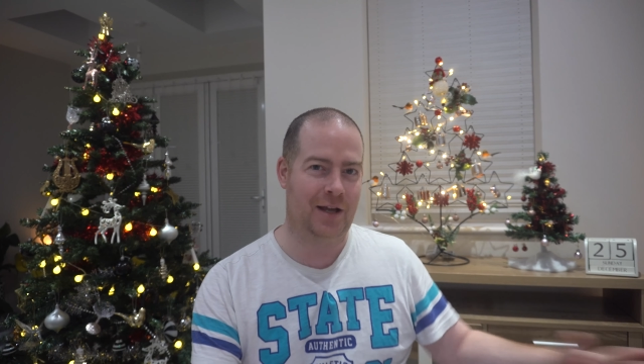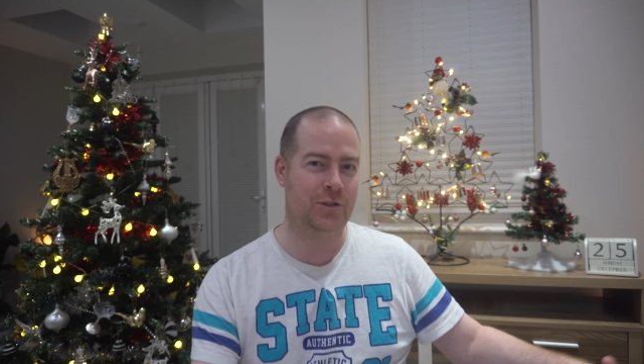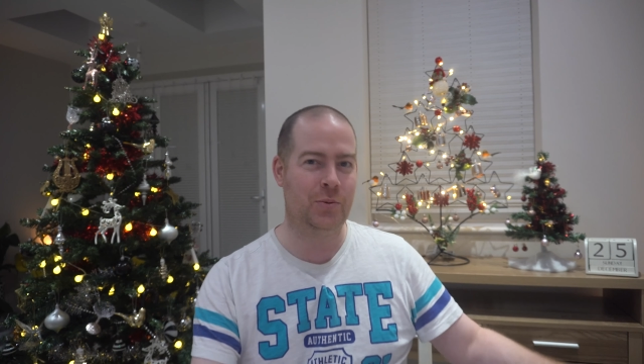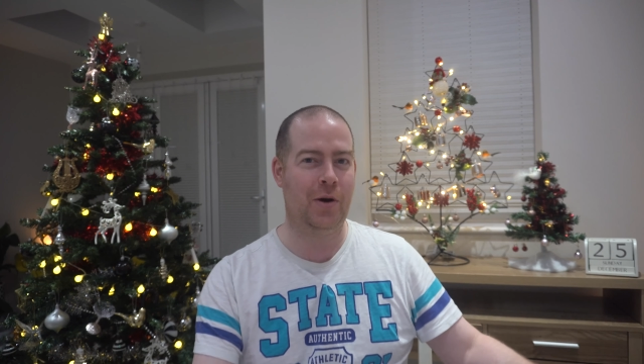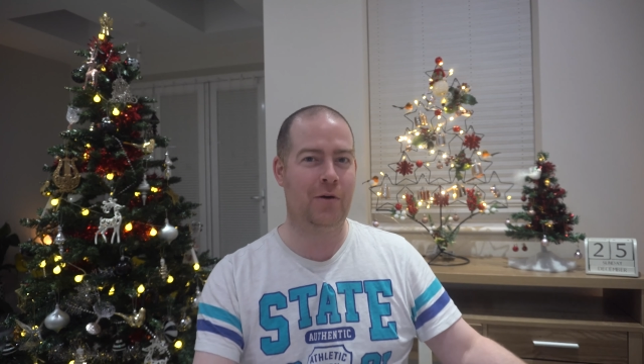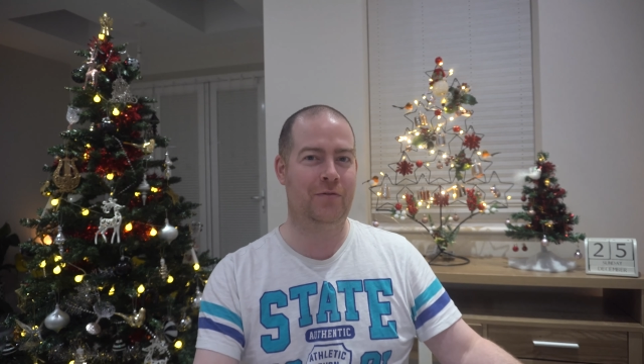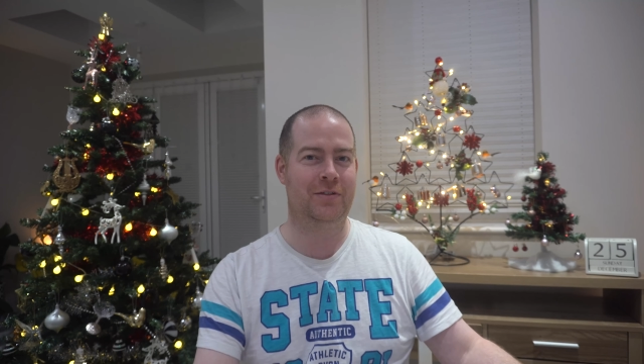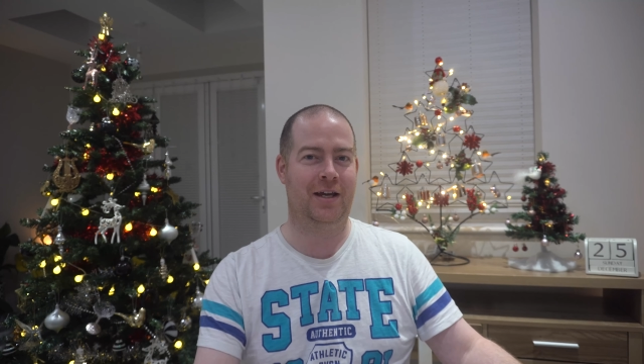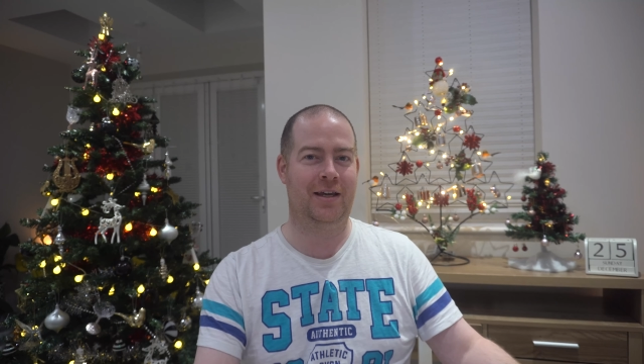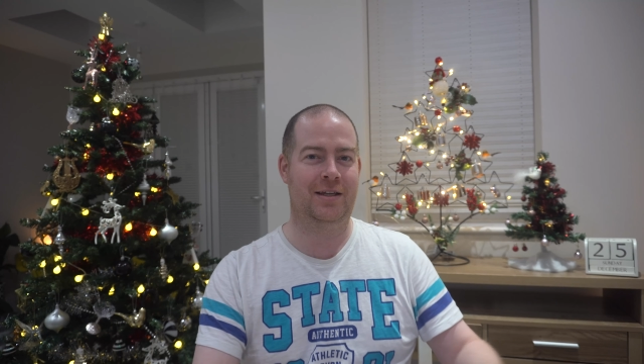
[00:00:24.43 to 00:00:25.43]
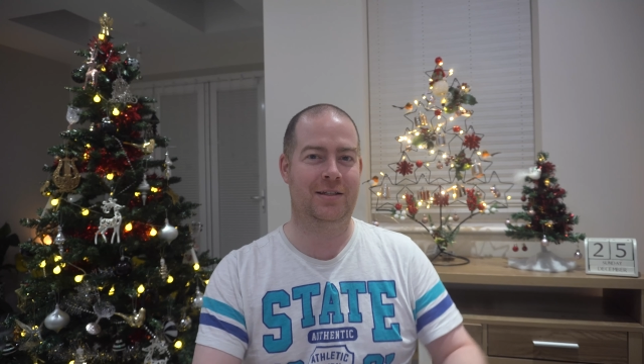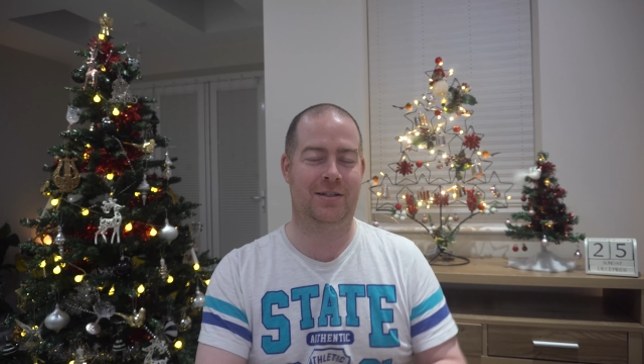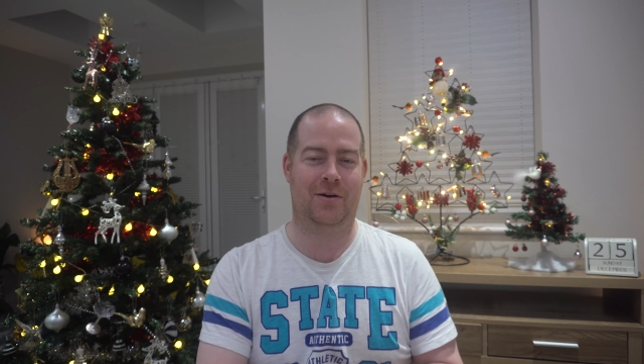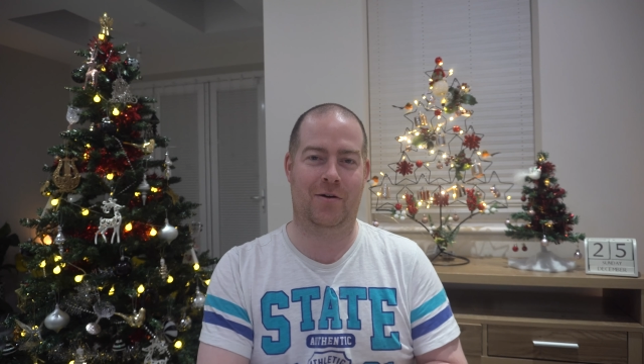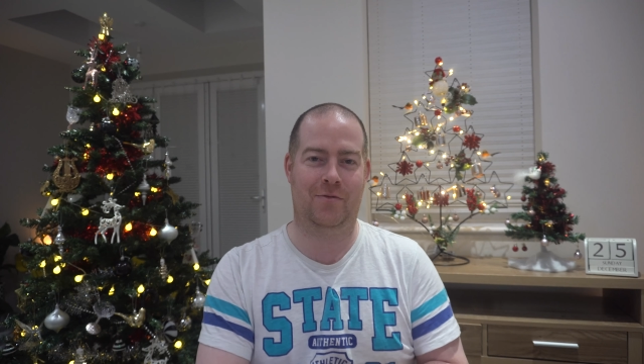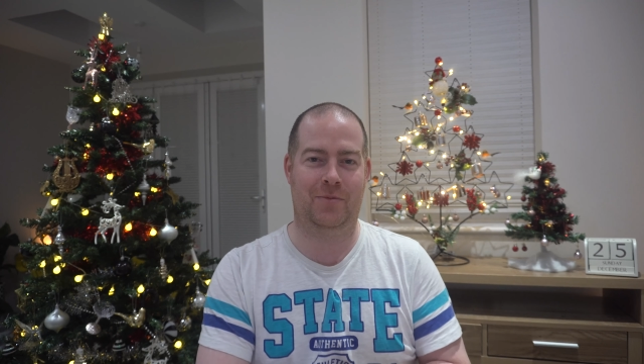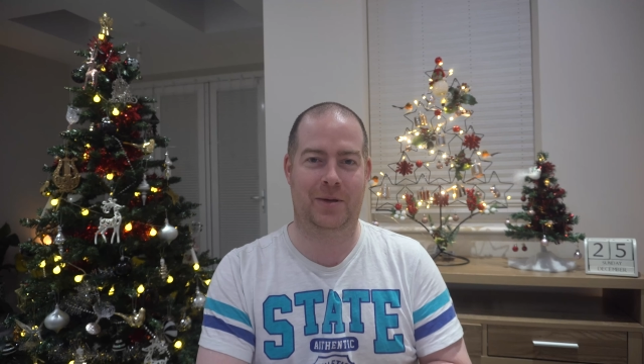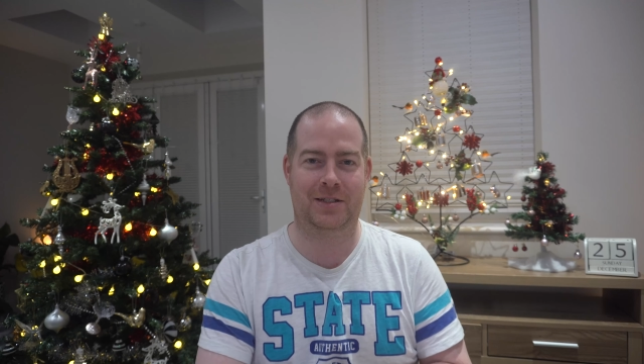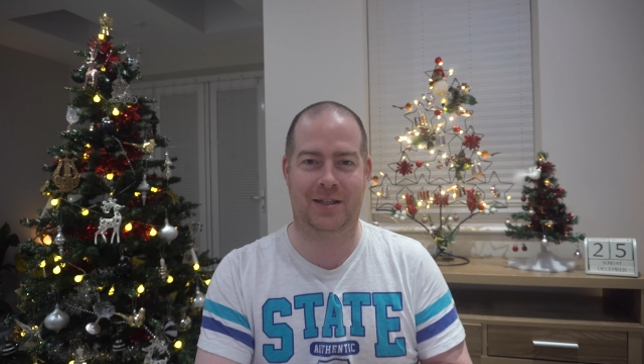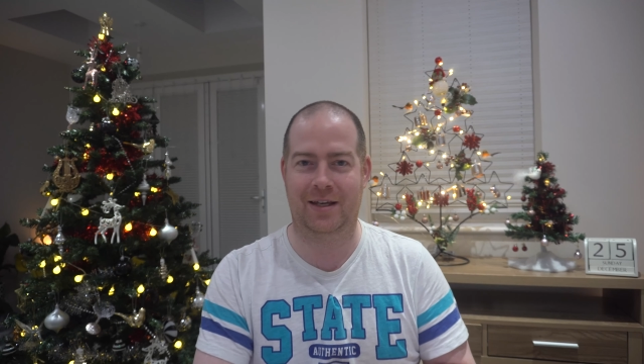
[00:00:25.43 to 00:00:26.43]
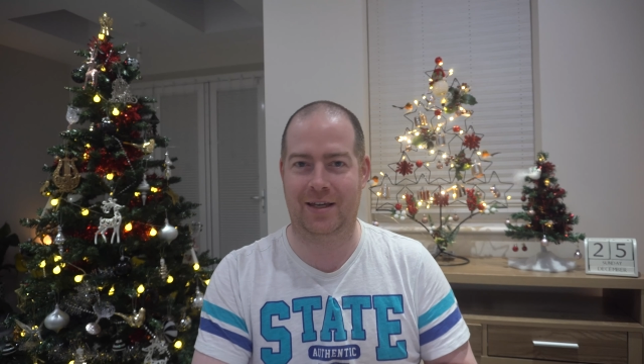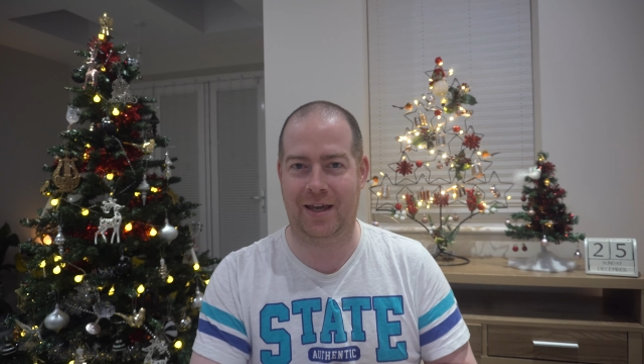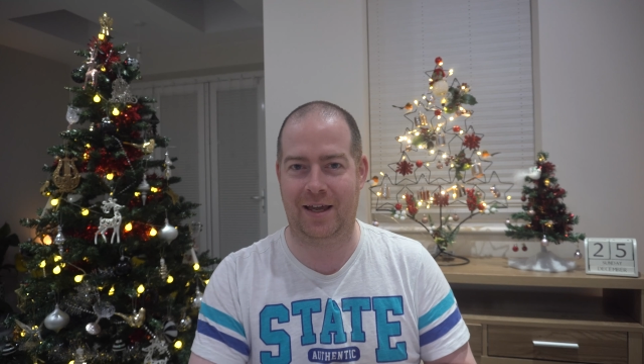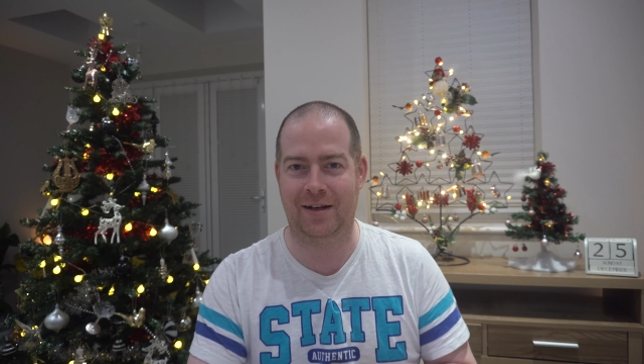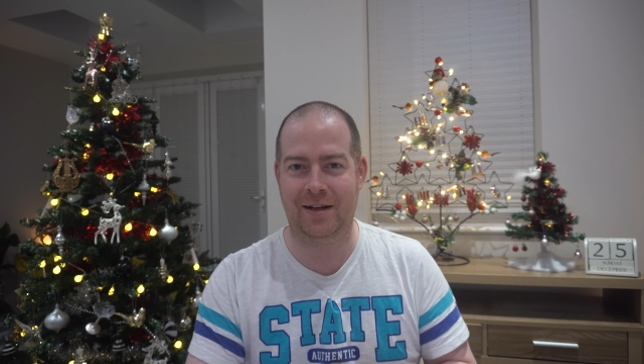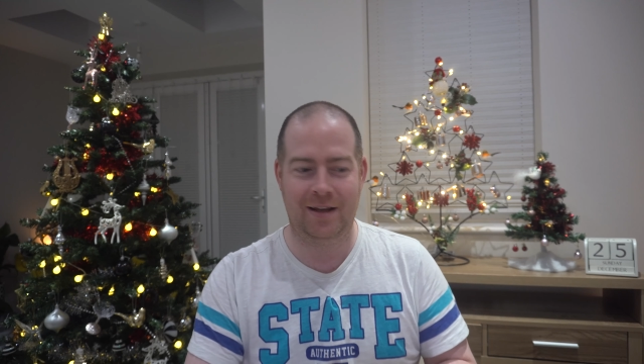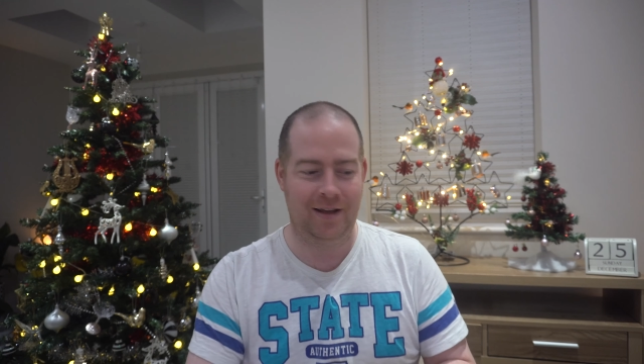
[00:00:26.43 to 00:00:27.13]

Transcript: 12 days of whiskey again.